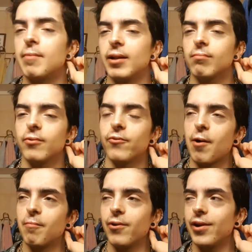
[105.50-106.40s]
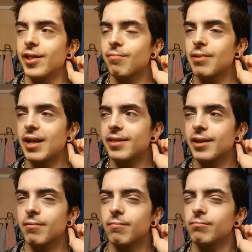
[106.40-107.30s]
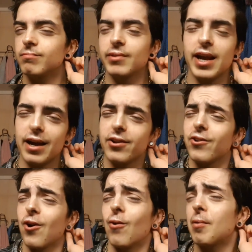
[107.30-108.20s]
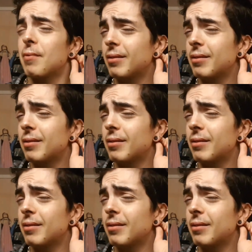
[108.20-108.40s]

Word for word: I mean, rubber is plastic. Yeah, you know what